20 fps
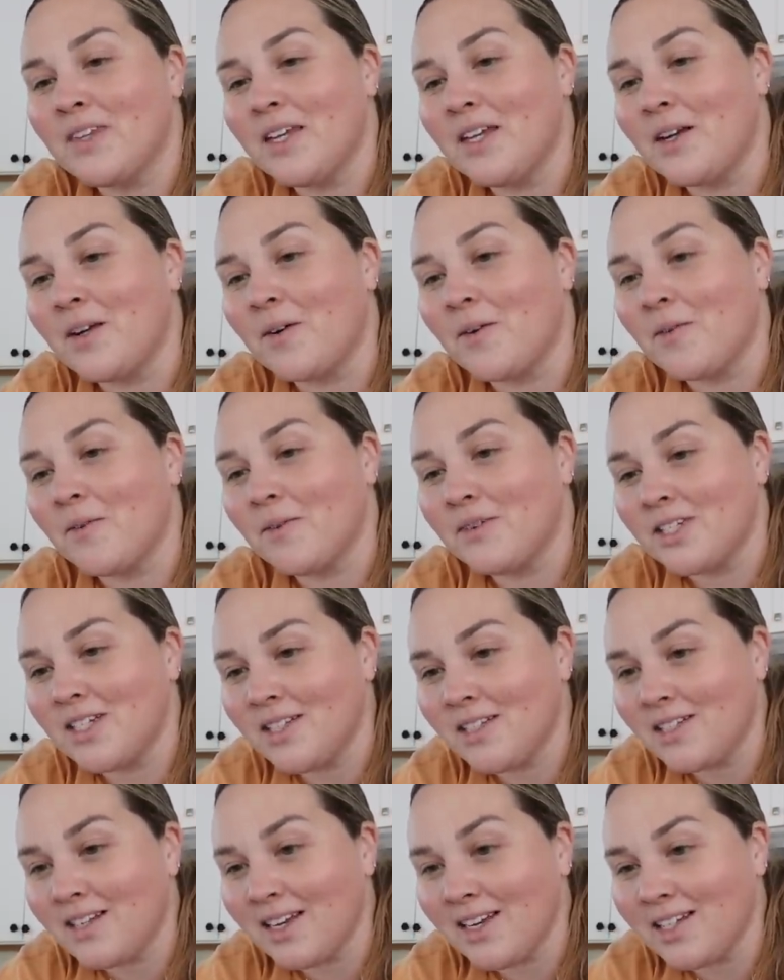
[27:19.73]
you know,
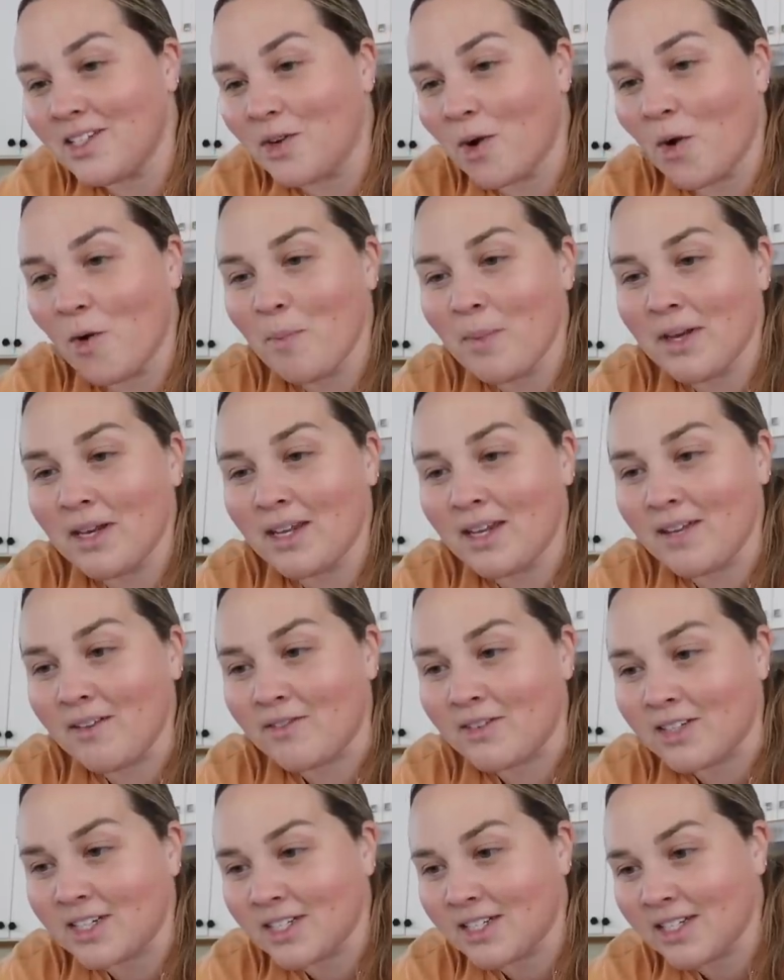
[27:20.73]
just nice homemade
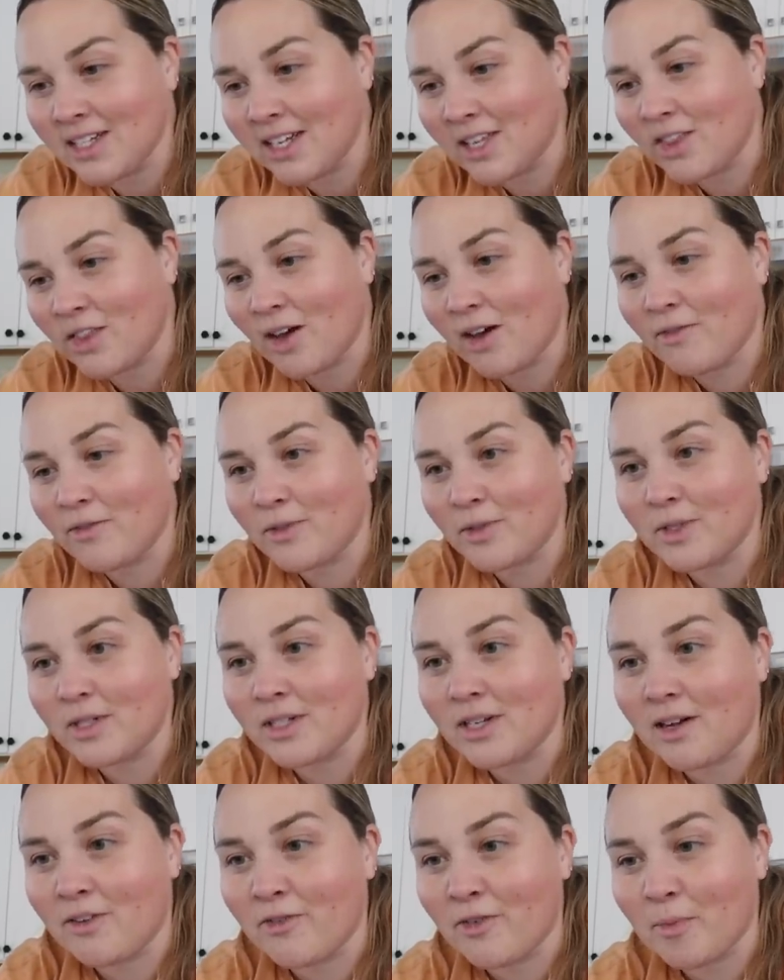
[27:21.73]
gifts, just like thoughtful
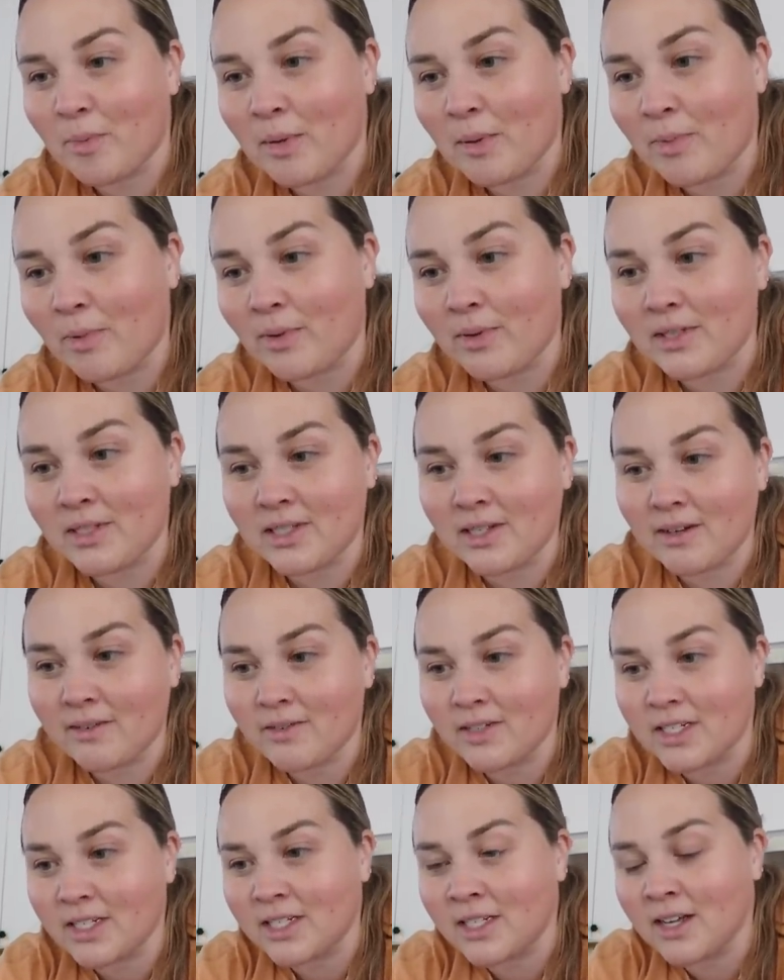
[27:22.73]
stuff for people instead
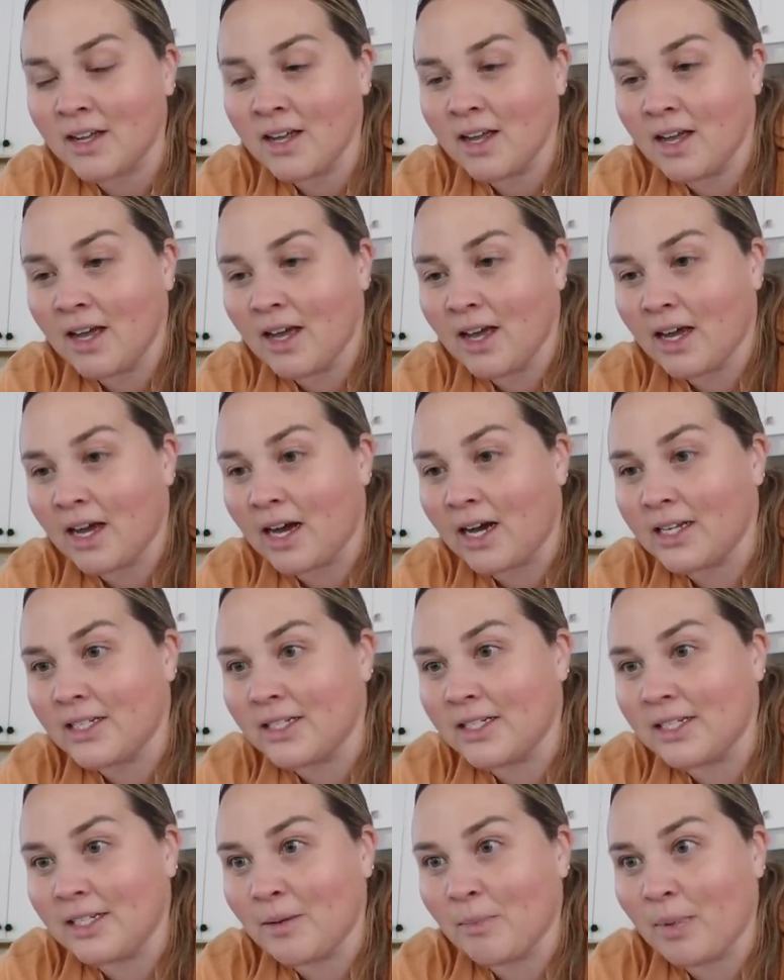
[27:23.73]
of just
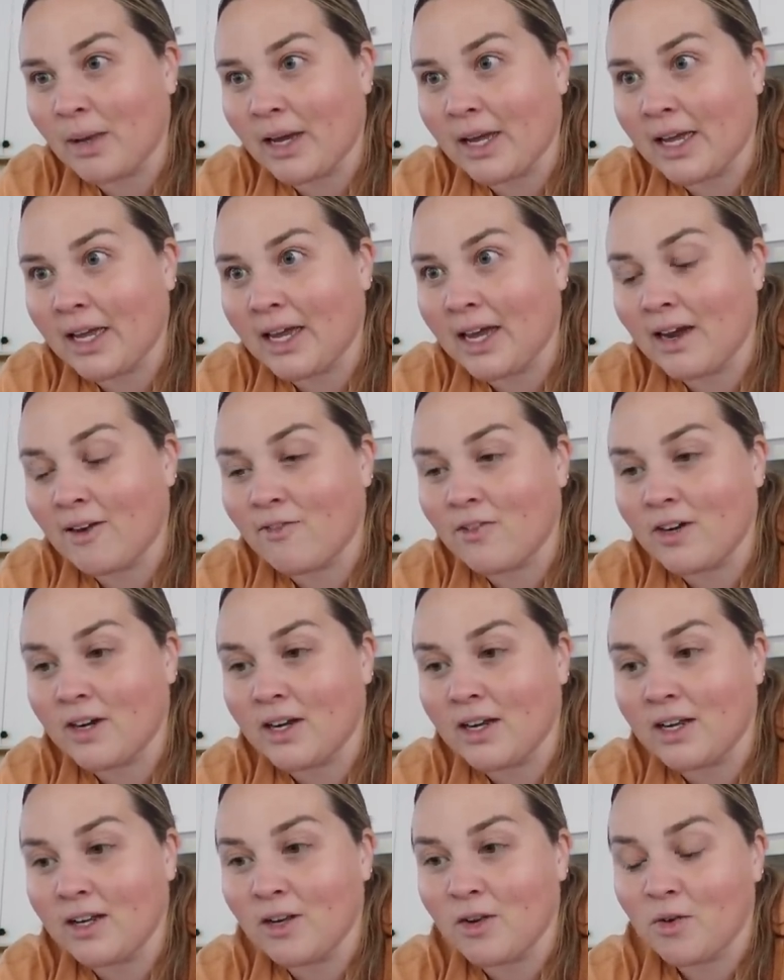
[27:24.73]
constantly buying
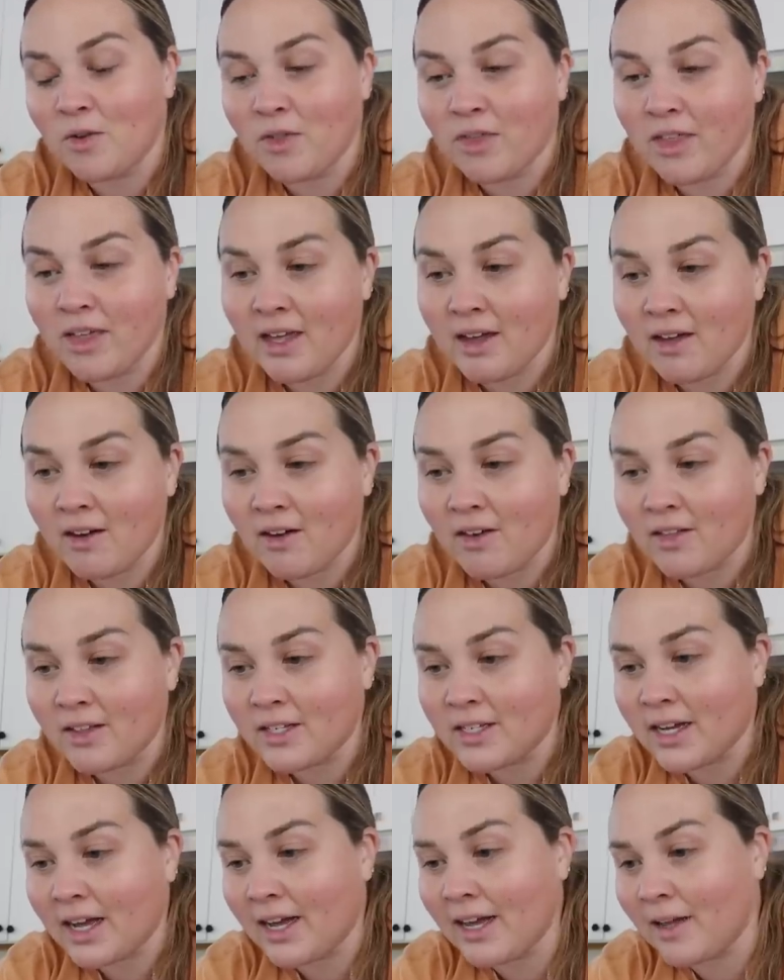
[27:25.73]
every new thing all the
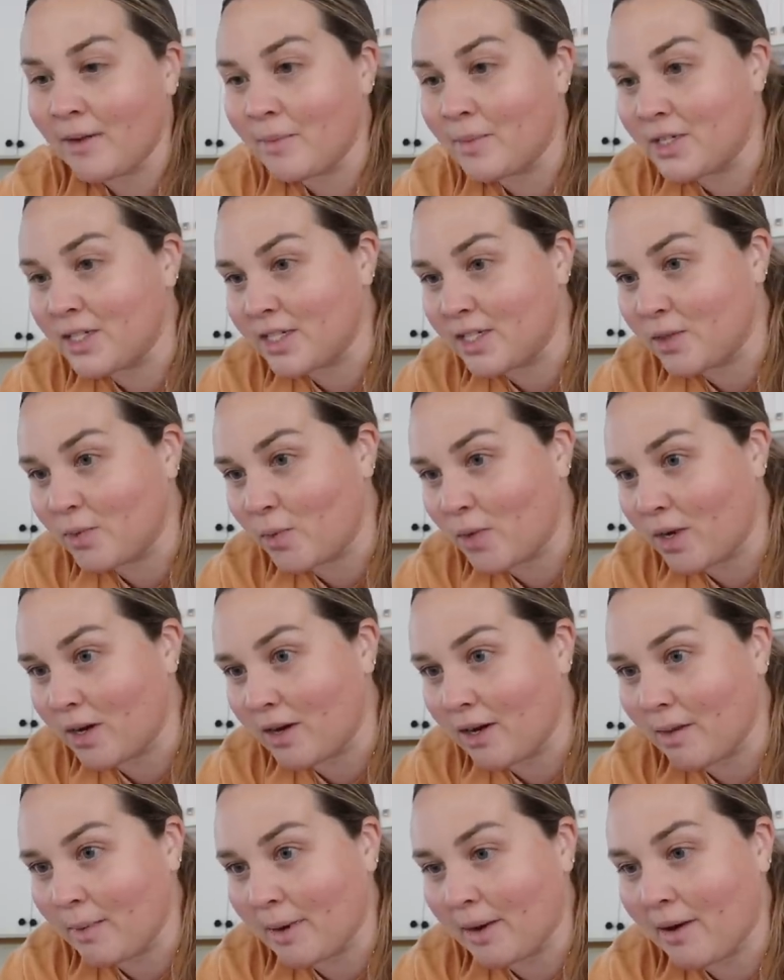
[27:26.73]
time and just
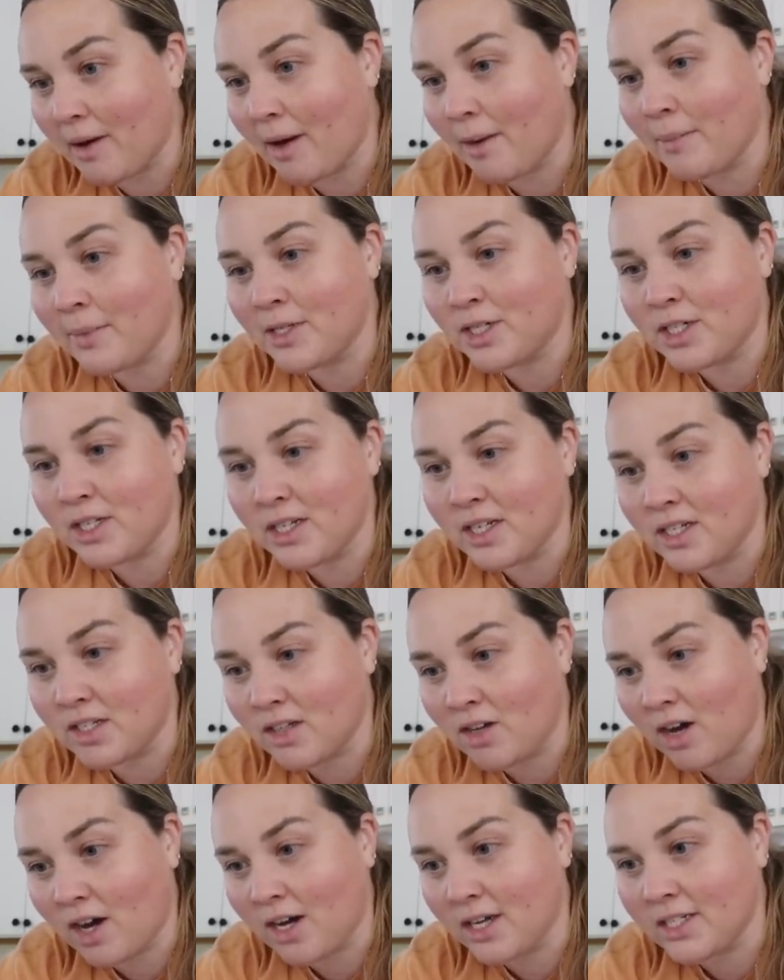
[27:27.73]
worrying about how much things
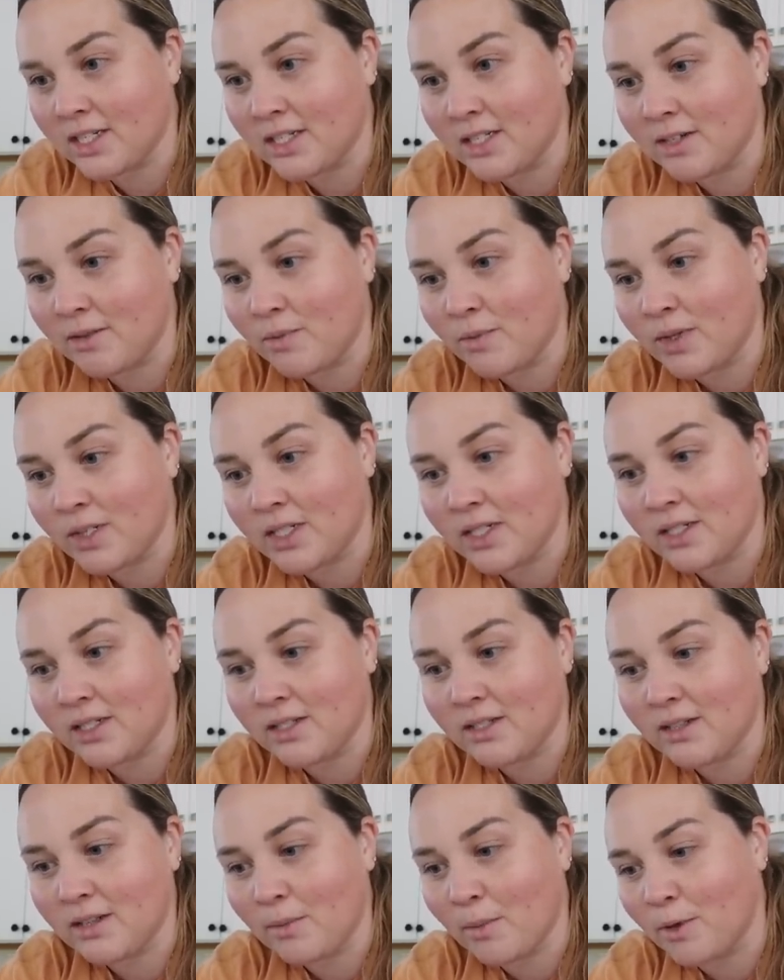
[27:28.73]
cost and
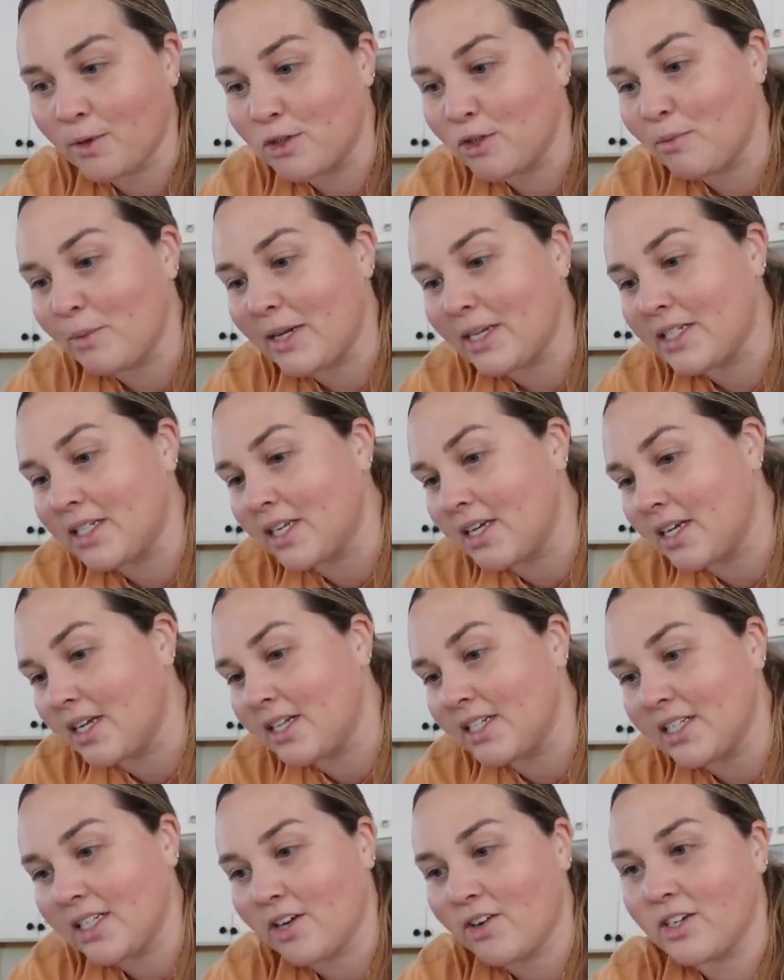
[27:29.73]
what's the most amazing
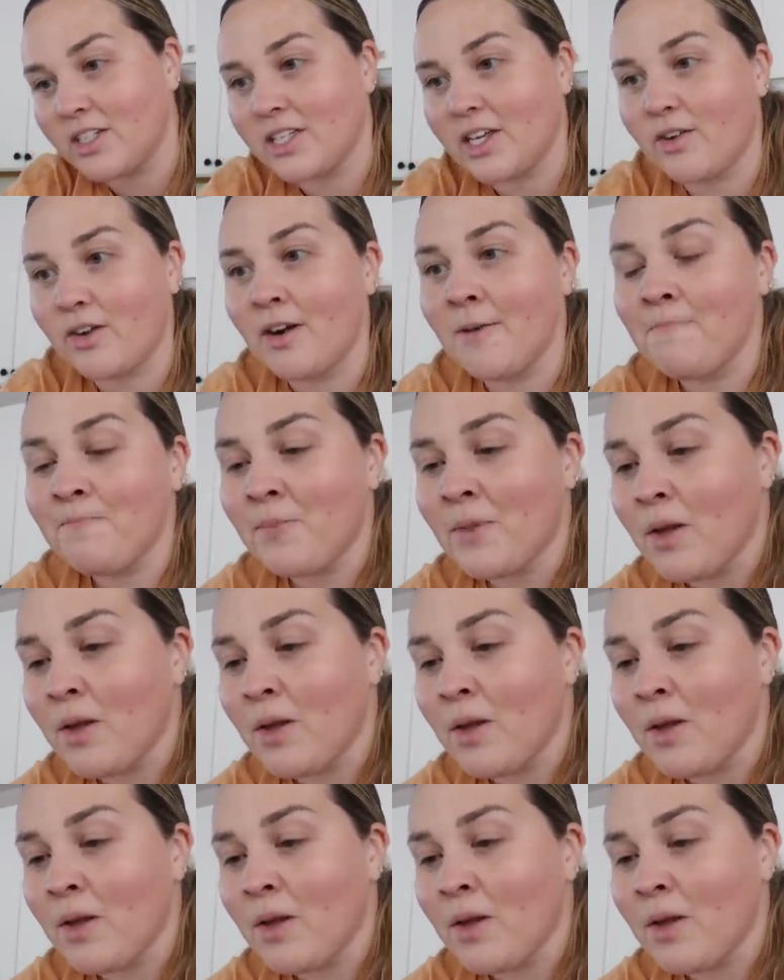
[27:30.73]
and etc, et cetera.